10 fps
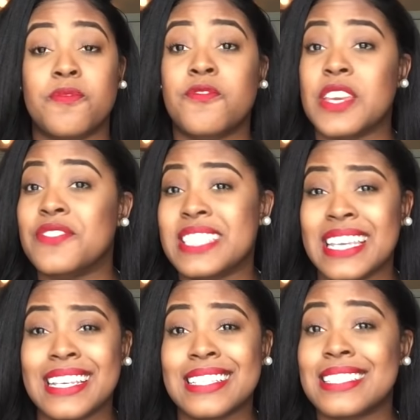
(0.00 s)

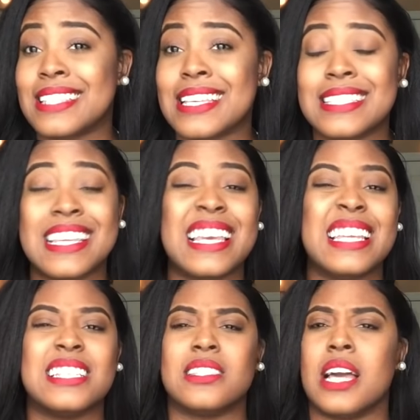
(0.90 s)
15, 16
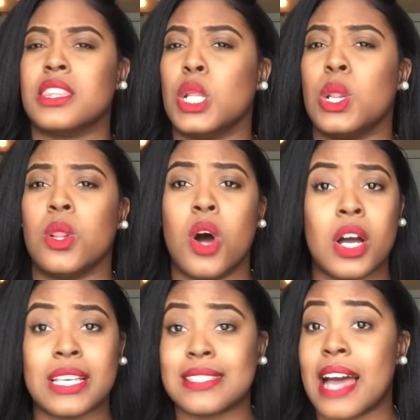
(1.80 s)
is like the
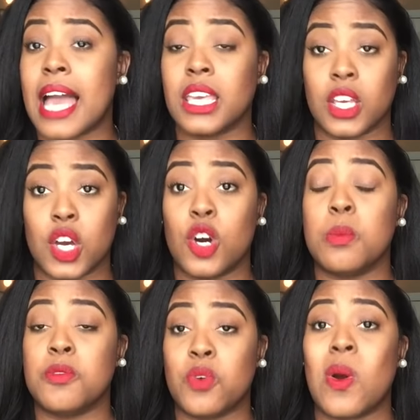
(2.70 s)
longest I can go
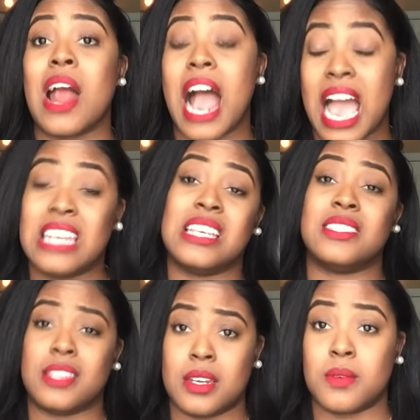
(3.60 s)
before I need to
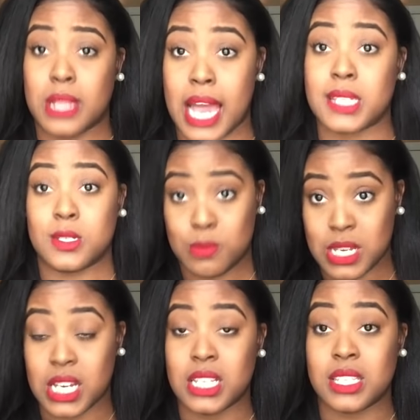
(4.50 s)
get a relaxer,
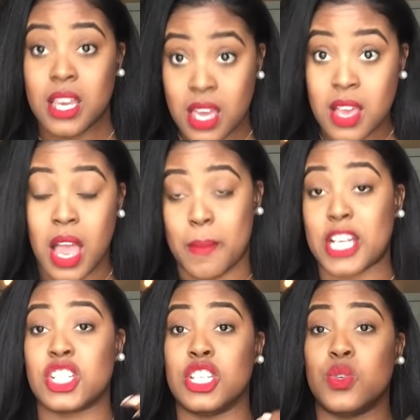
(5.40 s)
because I'm
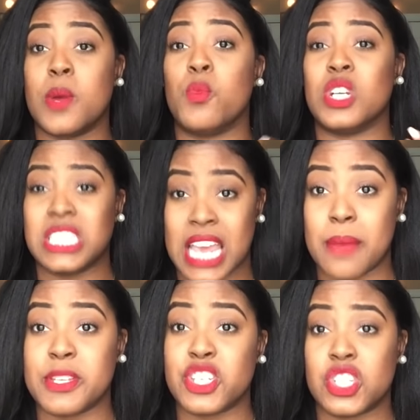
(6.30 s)
actually doing more
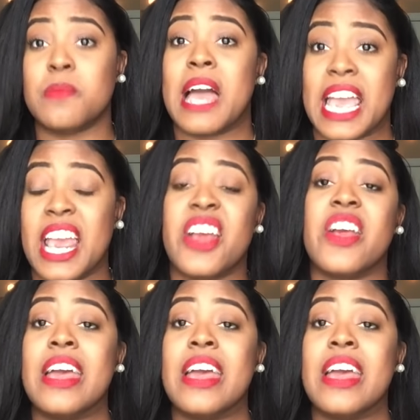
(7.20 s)
damage to my hair